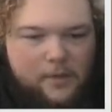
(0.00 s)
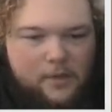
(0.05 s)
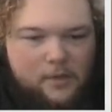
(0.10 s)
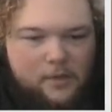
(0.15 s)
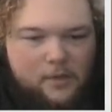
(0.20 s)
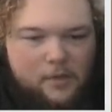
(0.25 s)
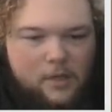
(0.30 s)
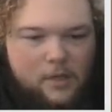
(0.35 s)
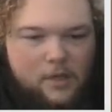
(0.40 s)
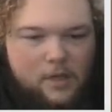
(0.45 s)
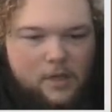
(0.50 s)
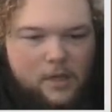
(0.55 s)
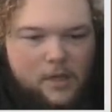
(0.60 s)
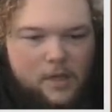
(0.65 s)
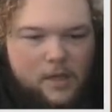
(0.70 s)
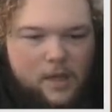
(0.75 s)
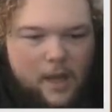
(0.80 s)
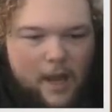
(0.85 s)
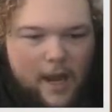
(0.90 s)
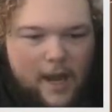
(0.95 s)
real,
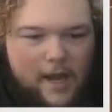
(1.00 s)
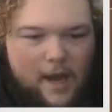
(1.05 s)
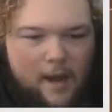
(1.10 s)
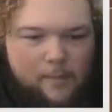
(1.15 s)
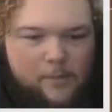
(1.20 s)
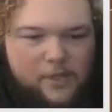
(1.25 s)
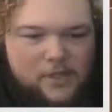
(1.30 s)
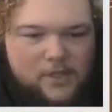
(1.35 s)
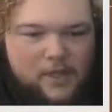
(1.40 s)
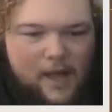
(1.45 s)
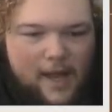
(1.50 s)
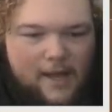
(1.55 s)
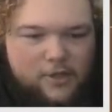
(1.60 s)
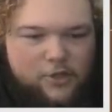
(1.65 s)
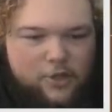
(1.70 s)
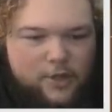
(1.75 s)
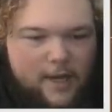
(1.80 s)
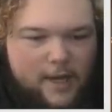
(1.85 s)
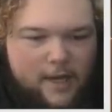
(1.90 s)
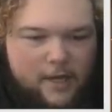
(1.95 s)
and I'm a
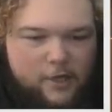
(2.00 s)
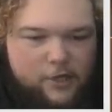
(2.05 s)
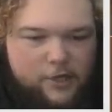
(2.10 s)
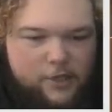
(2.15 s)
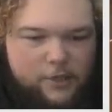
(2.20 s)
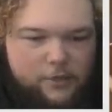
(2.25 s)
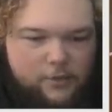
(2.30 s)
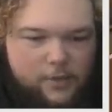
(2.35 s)
slasher that could just do